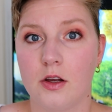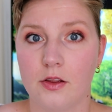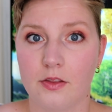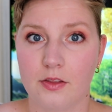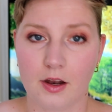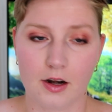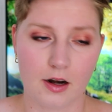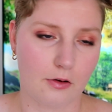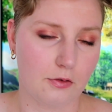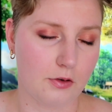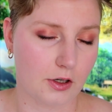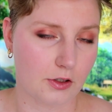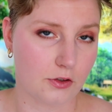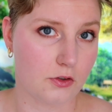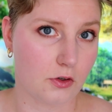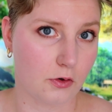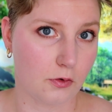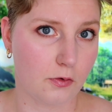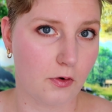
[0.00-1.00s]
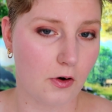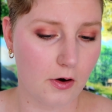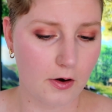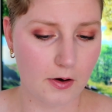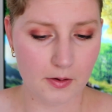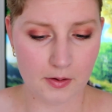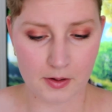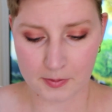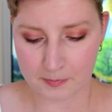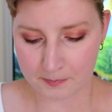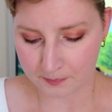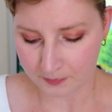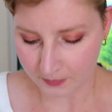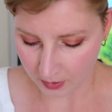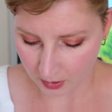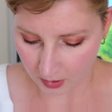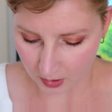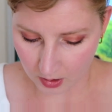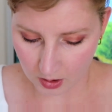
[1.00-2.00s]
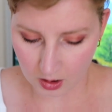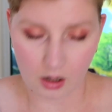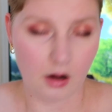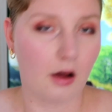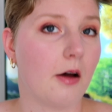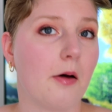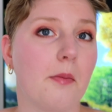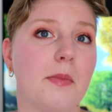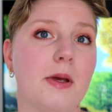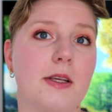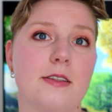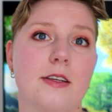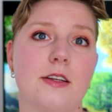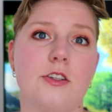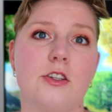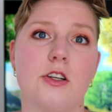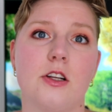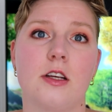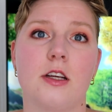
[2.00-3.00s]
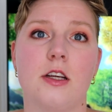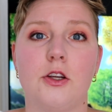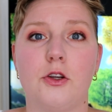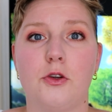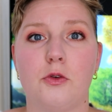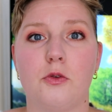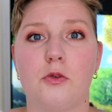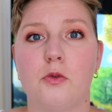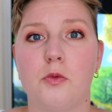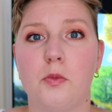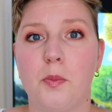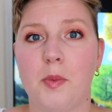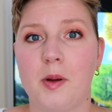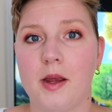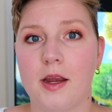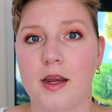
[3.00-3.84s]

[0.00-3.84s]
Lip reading: that I've done so far. Essentially you